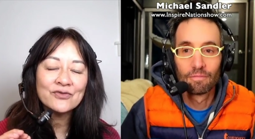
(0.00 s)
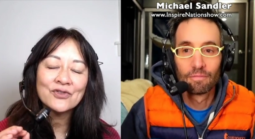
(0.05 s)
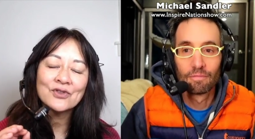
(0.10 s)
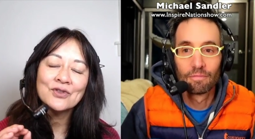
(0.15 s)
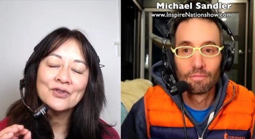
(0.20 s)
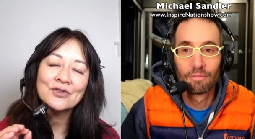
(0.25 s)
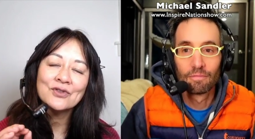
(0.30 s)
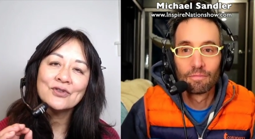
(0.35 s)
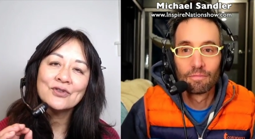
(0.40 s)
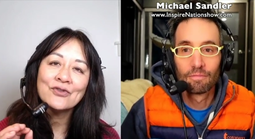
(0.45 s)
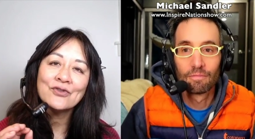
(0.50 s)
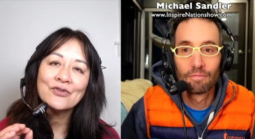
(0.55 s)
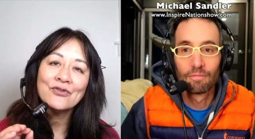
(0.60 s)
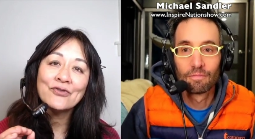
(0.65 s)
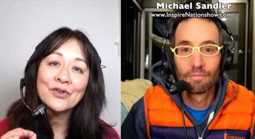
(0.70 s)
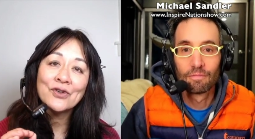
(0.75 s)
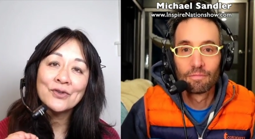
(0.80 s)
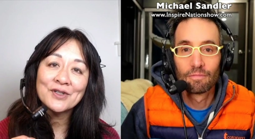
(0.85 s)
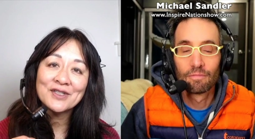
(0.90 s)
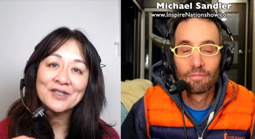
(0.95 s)
Speaker 1: for you to
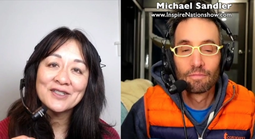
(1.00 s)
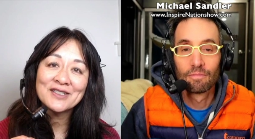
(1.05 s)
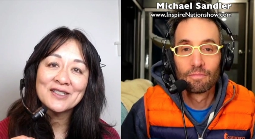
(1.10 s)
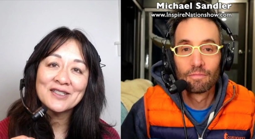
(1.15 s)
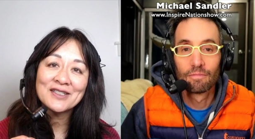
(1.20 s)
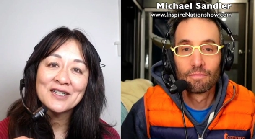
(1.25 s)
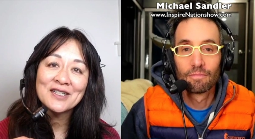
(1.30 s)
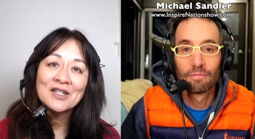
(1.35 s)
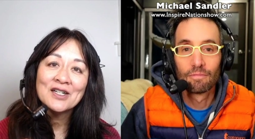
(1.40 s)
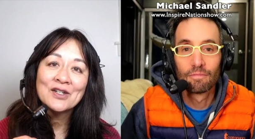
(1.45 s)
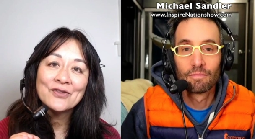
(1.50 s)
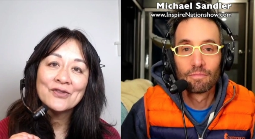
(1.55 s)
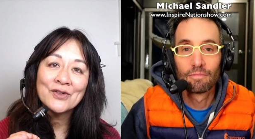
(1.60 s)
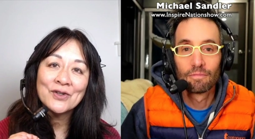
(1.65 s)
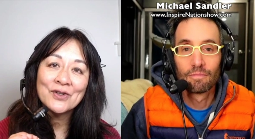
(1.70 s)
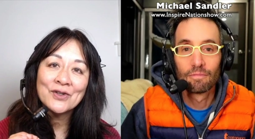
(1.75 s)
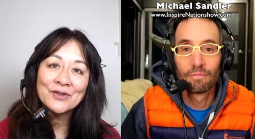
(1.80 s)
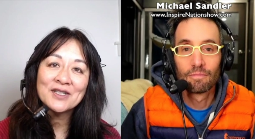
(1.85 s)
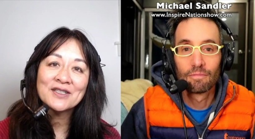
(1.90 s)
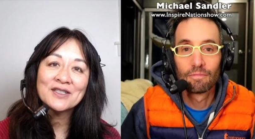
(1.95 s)
focus
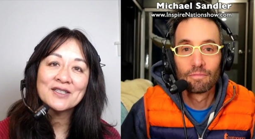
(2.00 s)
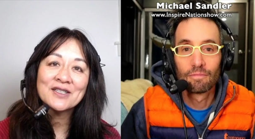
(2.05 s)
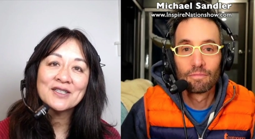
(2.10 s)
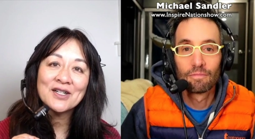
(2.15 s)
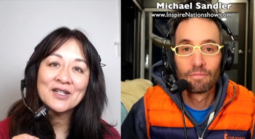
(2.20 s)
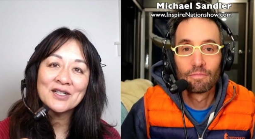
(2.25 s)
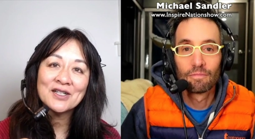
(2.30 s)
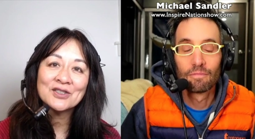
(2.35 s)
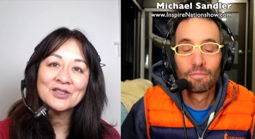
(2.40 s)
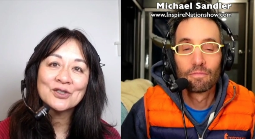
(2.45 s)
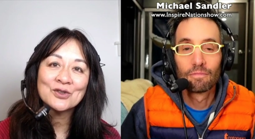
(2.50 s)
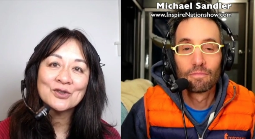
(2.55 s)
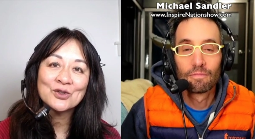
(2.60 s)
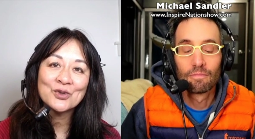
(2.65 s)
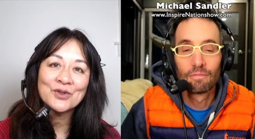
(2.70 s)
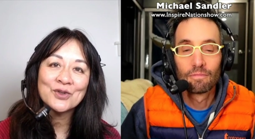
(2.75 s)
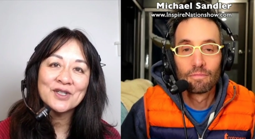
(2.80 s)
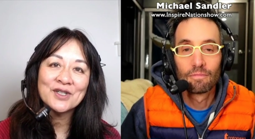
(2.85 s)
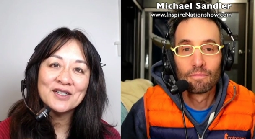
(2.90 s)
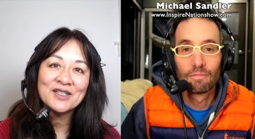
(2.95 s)
and
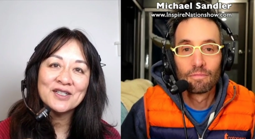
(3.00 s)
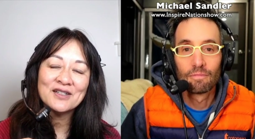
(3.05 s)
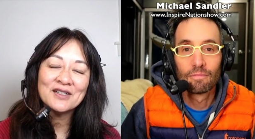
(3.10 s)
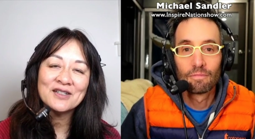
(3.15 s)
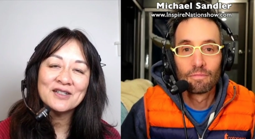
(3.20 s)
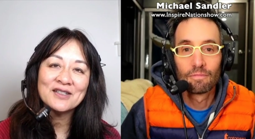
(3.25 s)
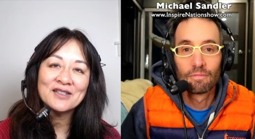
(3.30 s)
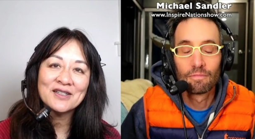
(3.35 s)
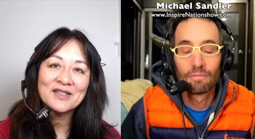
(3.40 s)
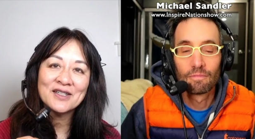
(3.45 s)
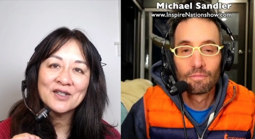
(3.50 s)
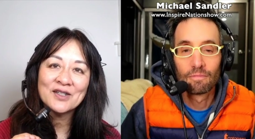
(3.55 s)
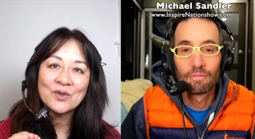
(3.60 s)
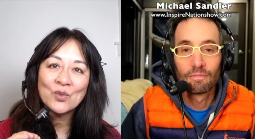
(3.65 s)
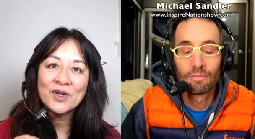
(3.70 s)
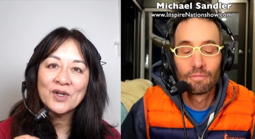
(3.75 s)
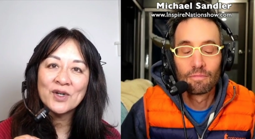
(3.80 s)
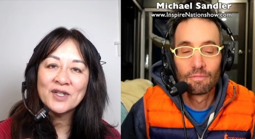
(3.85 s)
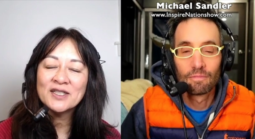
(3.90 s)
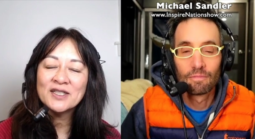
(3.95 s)
concentrate on, like,
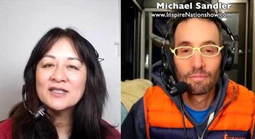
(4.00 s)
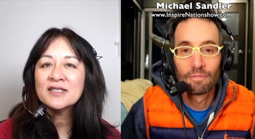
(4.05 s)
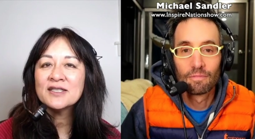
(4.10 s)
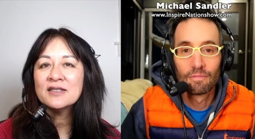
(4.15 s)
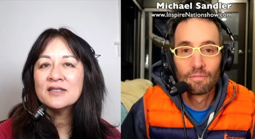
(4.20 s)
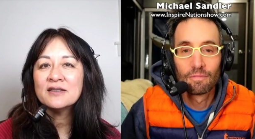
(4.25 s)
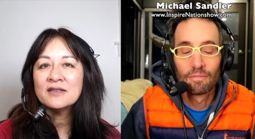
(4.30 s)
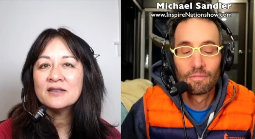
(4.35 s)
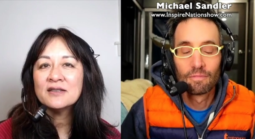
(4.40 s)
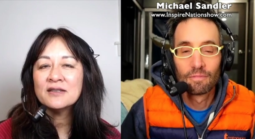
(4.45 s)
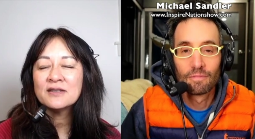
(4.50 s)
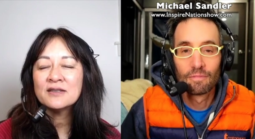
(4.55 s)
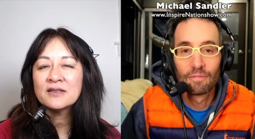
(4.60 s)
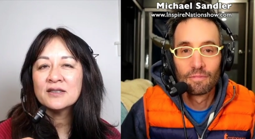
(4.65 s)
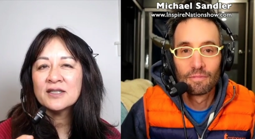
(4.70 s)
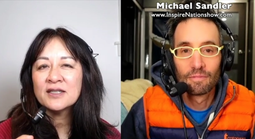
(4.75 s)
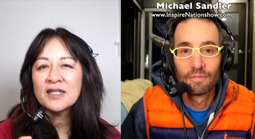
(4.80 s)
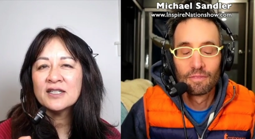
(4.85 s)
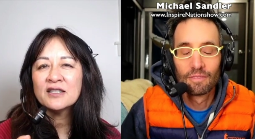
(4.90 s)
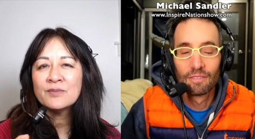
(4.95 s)
what is it? It's
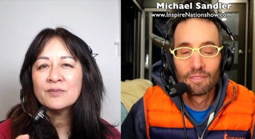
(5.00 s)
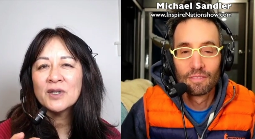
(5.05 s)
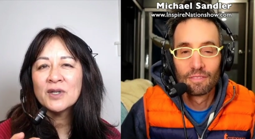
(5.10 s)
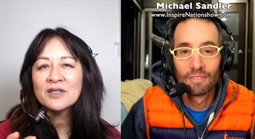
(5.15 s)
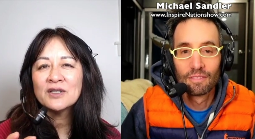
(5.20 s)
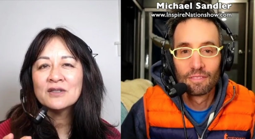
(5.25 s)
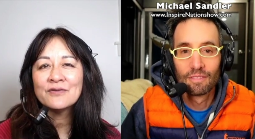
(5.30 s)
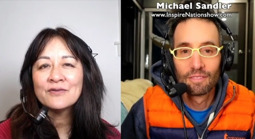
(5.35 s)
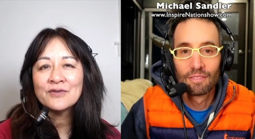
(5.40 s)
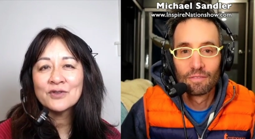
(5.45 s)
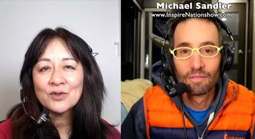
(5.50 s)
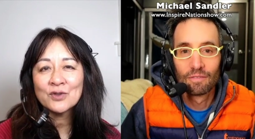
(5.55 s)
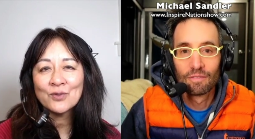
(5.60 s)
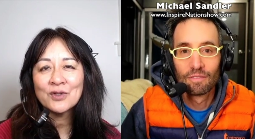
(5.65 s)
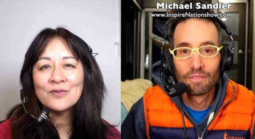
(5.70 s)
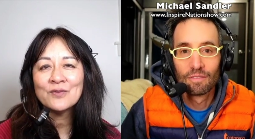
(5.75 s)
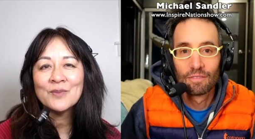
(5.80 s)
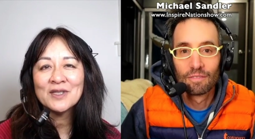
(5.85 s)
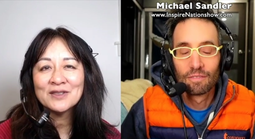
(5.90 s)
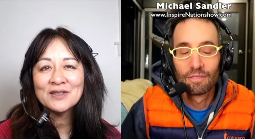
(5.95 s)
the 9th month of the
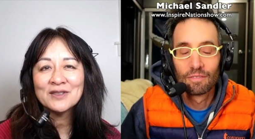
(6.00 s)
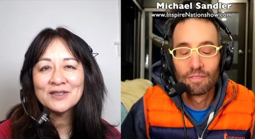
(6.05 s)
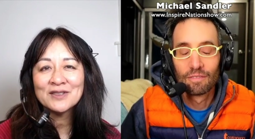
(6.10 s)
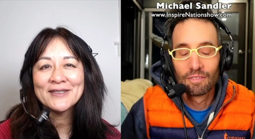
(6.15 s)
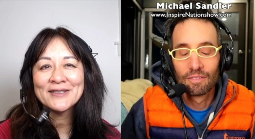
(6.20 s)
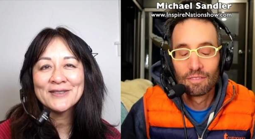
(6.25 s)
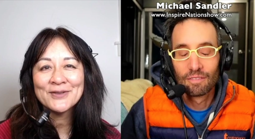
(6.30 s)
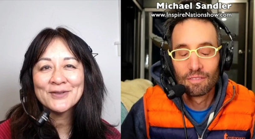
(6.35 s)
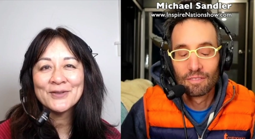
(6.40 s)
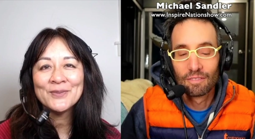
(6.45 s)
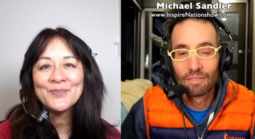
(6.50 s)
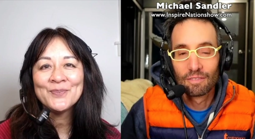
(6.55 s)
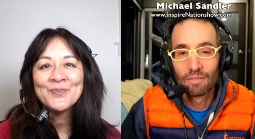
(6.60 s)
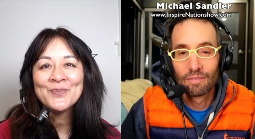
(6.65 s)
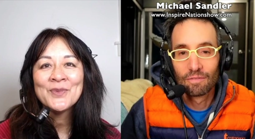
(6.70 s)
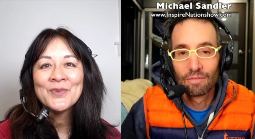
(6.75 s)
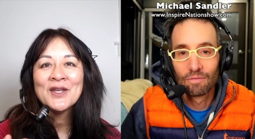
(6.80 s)
12-month cycle.